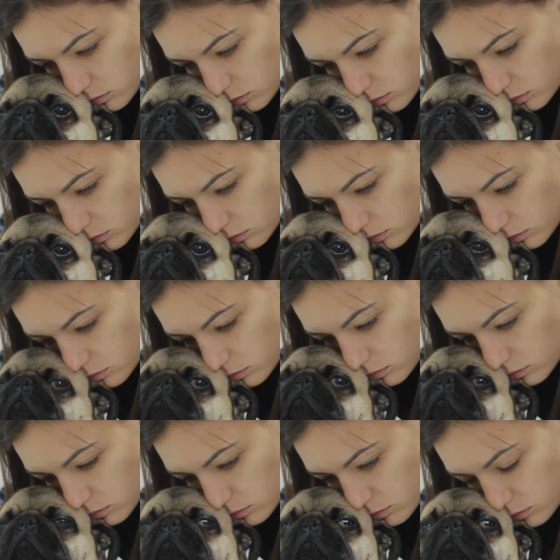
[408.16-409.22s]
They're
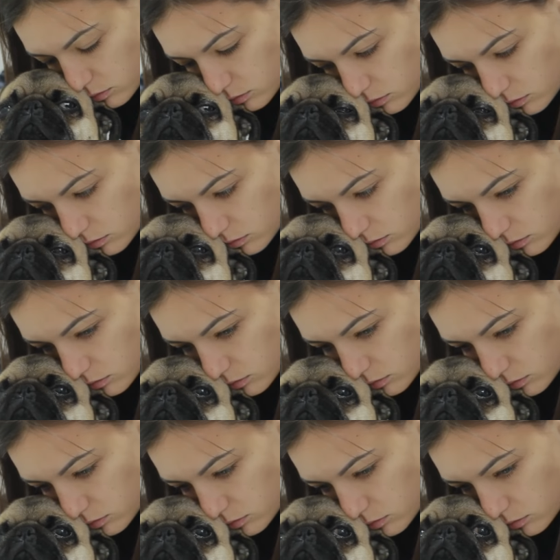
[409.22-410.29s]
general symptoms
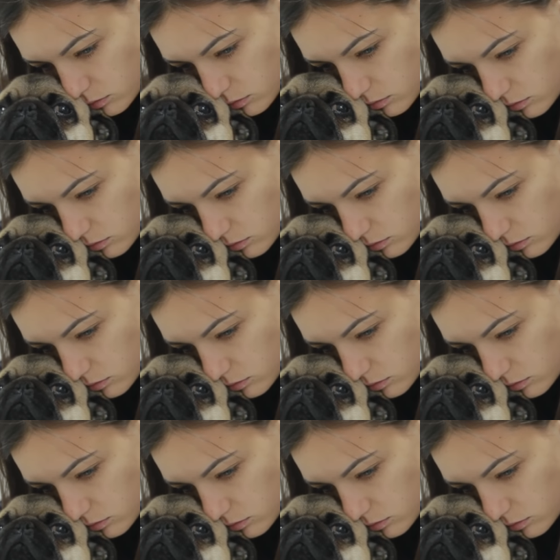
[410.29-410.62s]
that